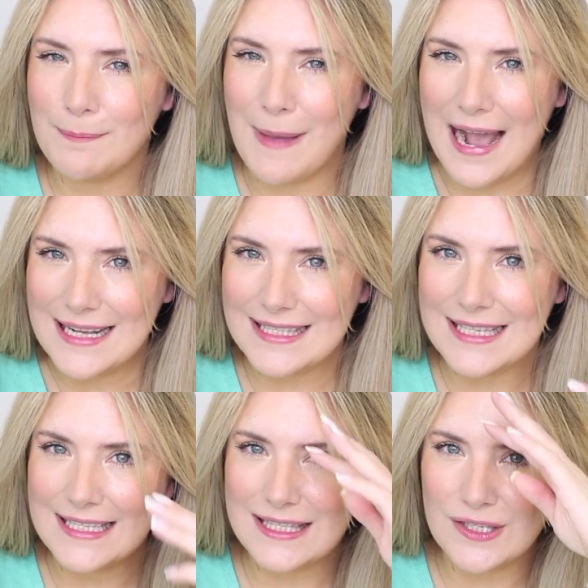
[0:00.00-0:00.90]
the
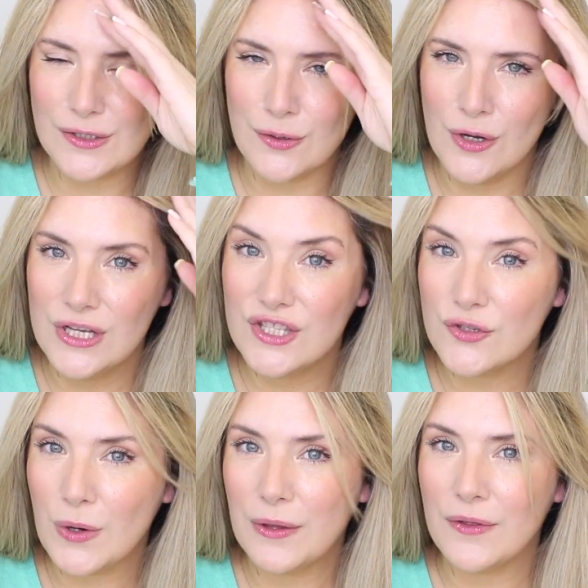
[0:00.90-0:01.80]
mask is to
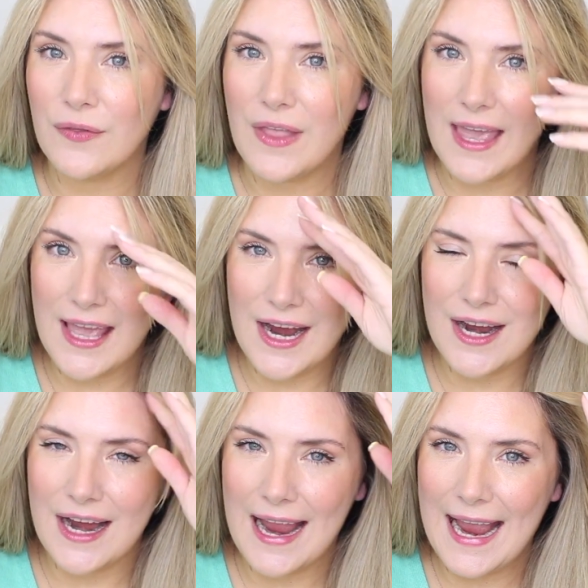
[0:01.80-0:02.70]
strengthen the hair.